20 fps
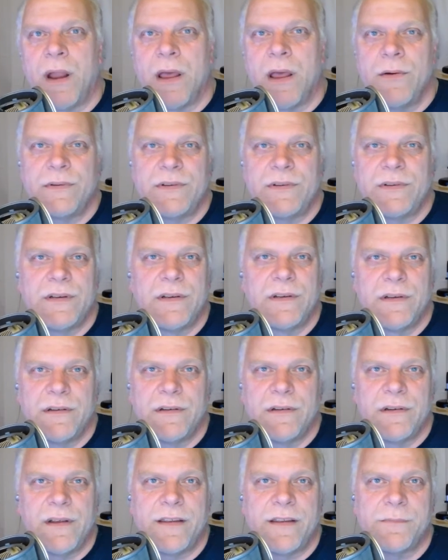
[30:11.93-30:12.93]
bloat
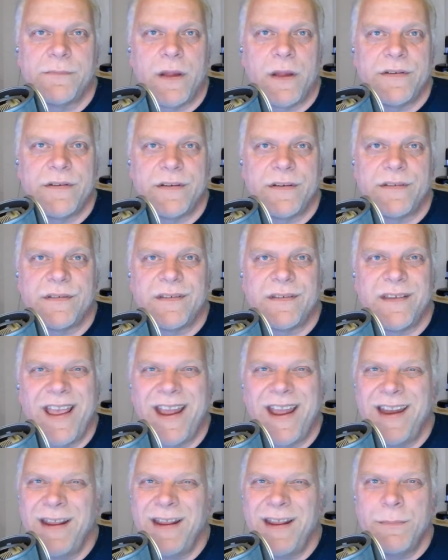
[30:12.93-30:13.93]
as much
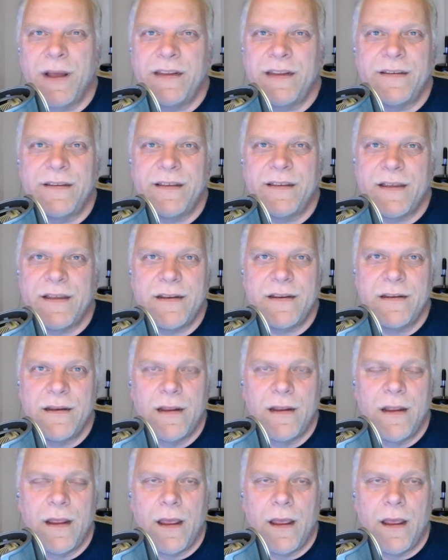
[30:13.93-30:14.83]
as anybody did,